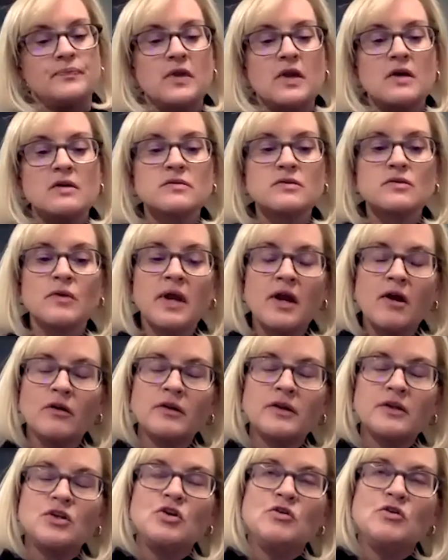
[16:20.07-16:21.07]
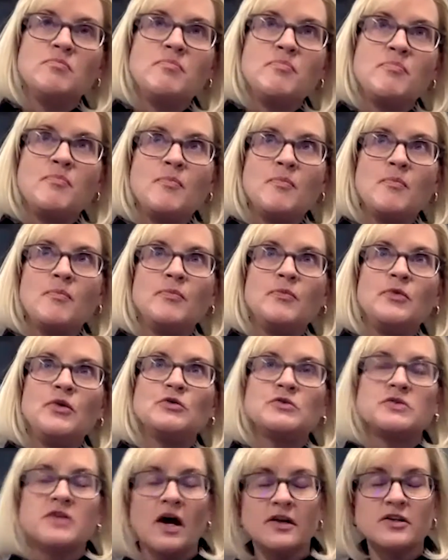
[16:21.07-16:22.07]
So Carolyn, you
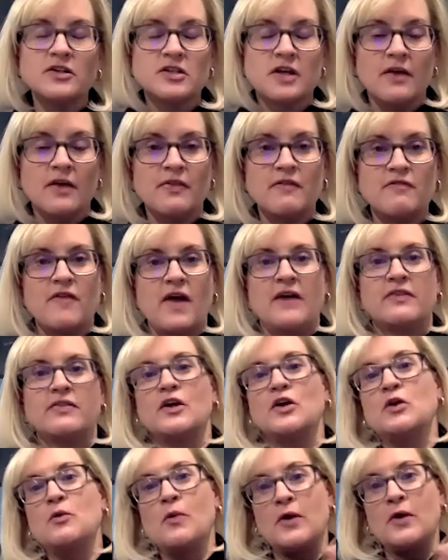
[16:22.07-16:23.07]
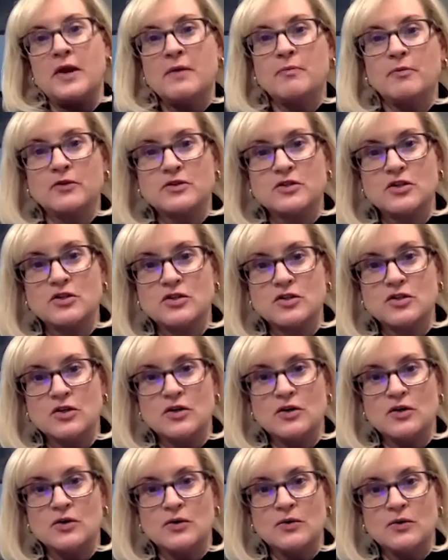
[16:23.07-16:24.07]
touched on the fact that you weren't able to
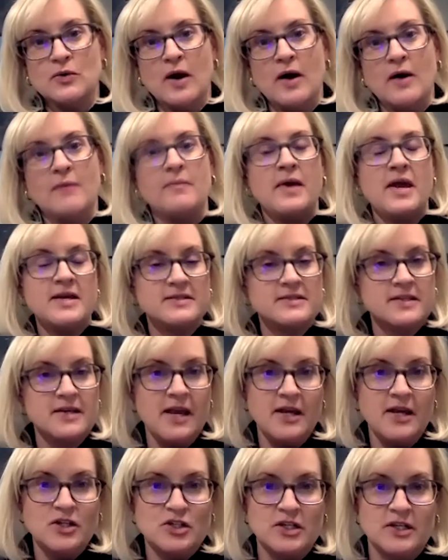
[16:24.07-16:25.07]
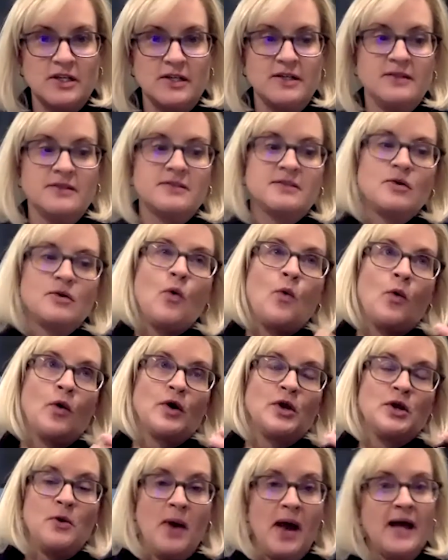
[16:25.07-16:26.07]
do ACHs, or
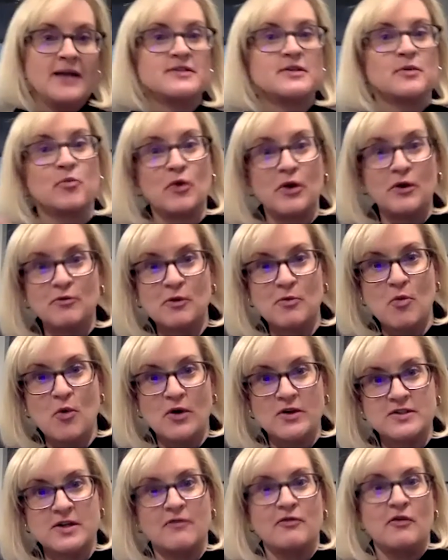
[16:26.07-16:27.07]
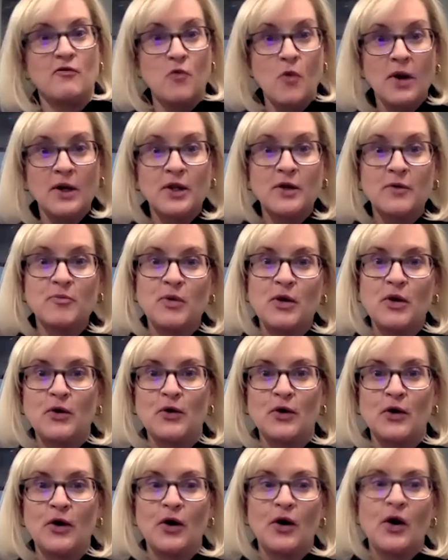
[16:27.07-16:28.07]
you had to print reports off of one
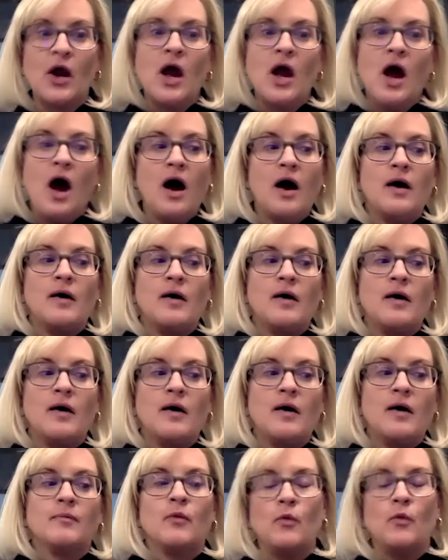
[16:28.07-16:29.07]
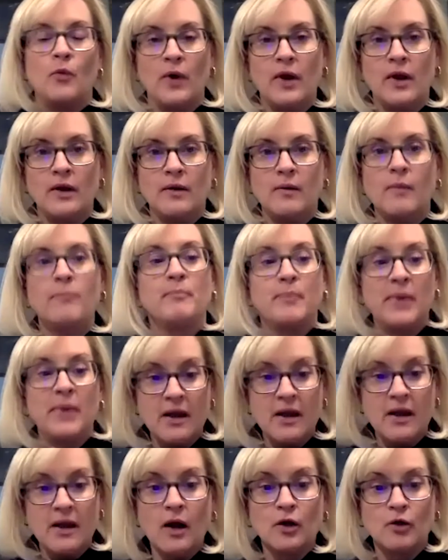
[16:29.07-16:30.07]
computer when
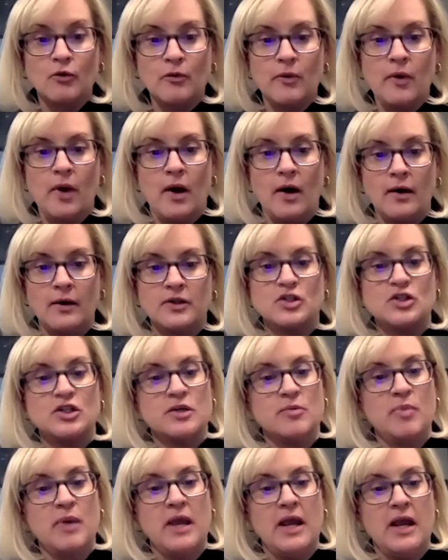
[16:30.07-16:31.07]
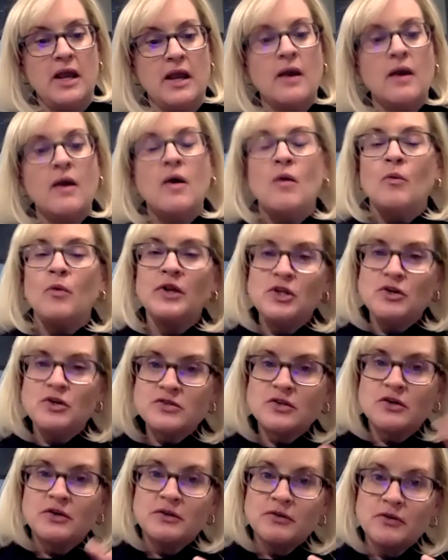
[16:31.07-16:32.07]
being on GP. When you
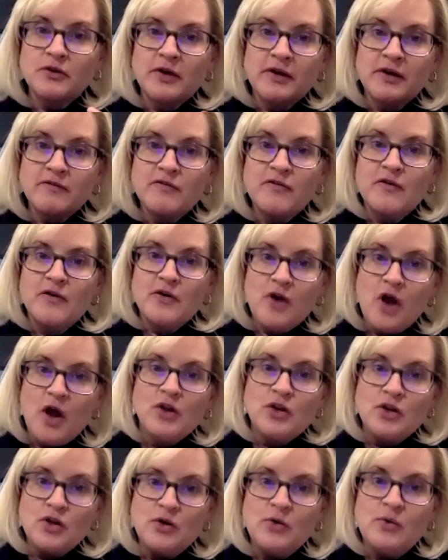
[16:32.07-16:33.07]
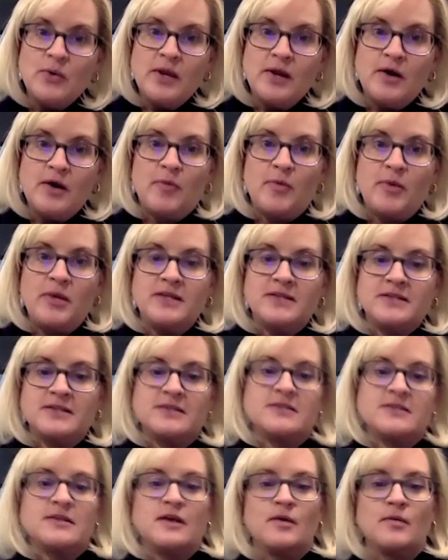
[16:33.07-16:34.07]
started looking for a new ERP
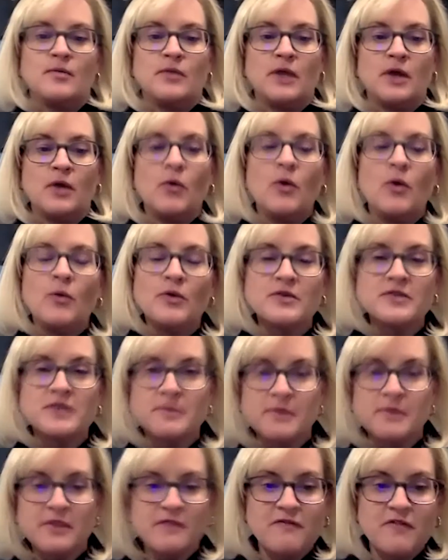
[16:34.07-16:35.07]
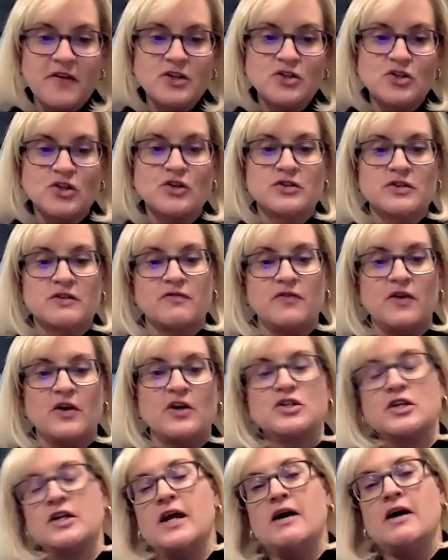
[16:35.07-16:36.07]
system, like what were some of the features and
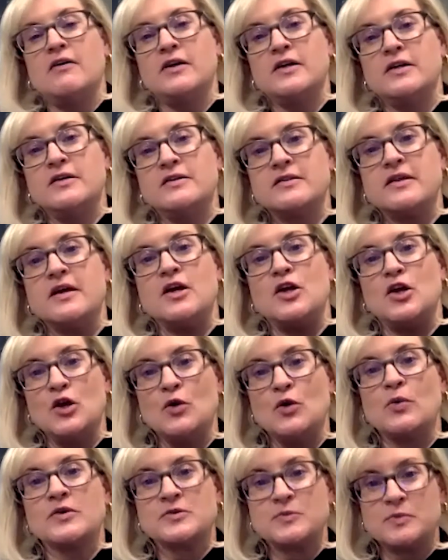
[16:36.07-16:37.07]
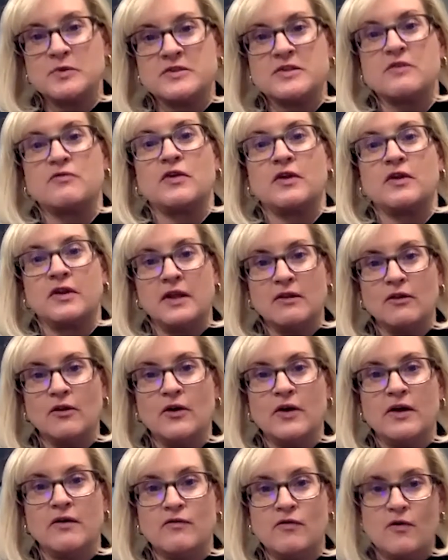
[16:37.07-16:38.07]
functionalities that you were specifically
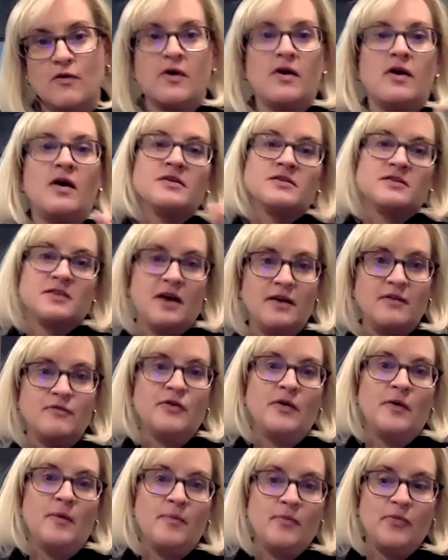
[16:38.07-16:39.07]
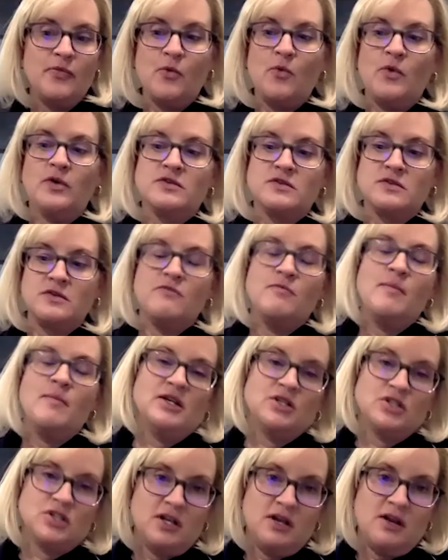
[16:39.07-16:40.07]
looking for aside from the ones you
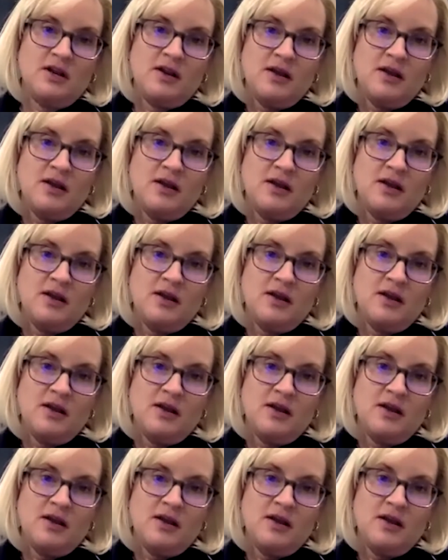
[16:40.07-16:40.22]
mentioned?